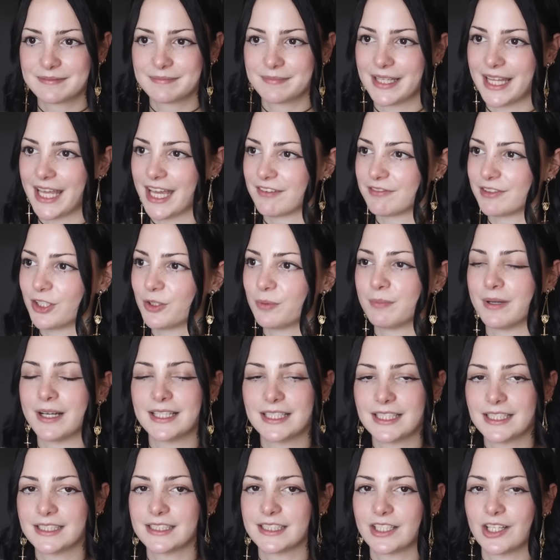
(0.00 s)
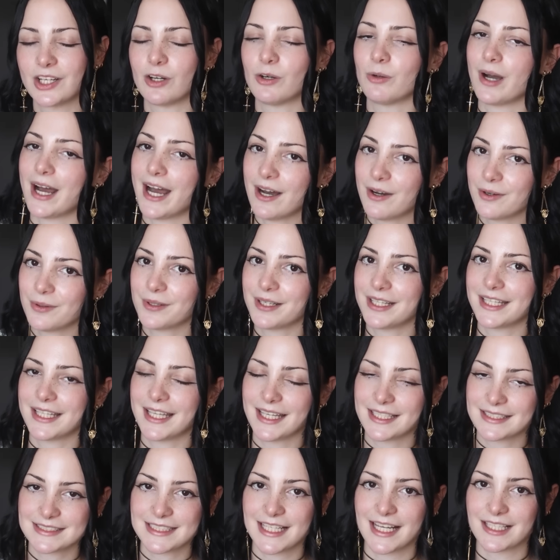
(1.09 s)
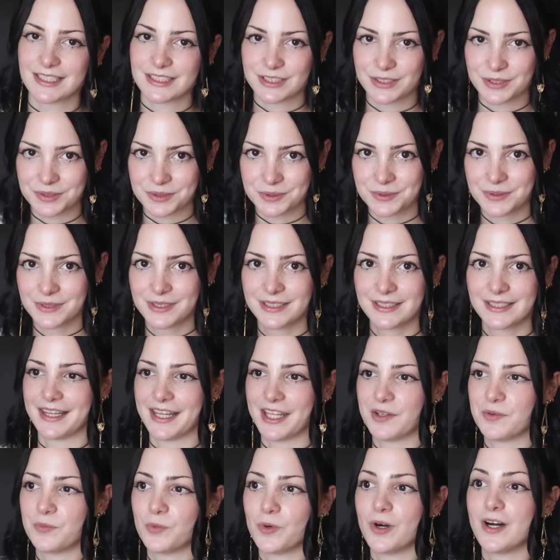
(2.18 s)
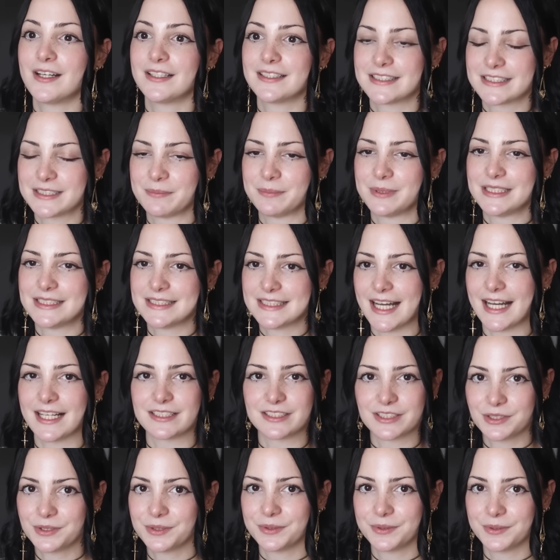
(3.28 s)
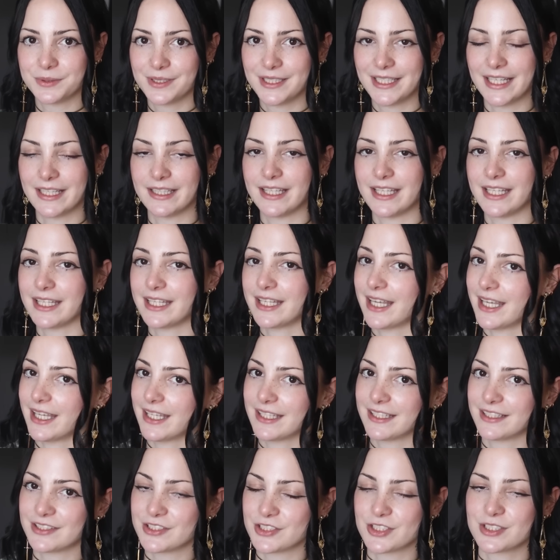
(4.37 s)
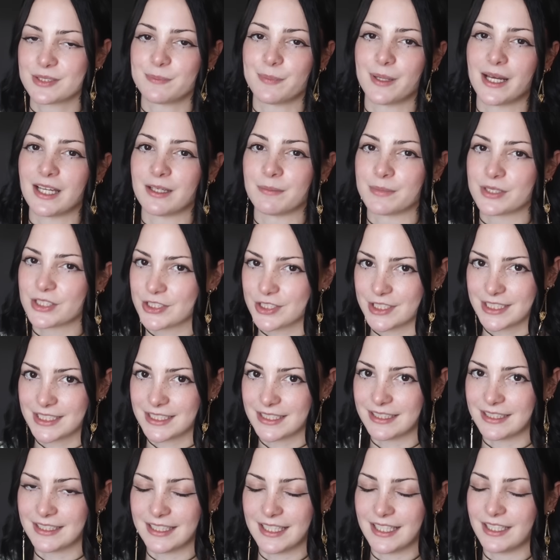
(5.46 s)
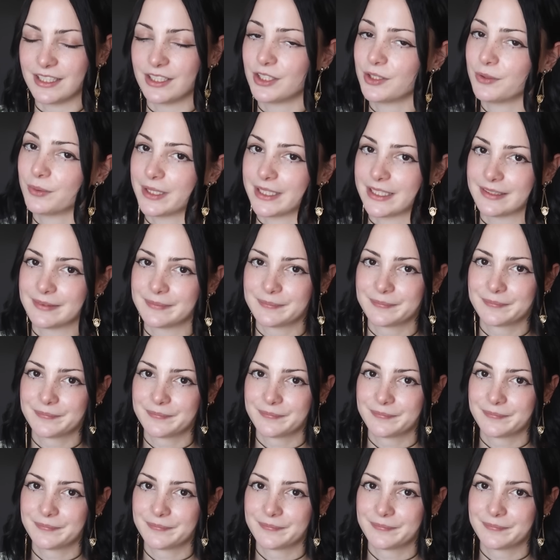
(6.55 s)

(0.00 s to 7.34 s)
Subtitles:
They have no money to go out and get tattooed. They want to be tattooed and they can just buy a machine and do it.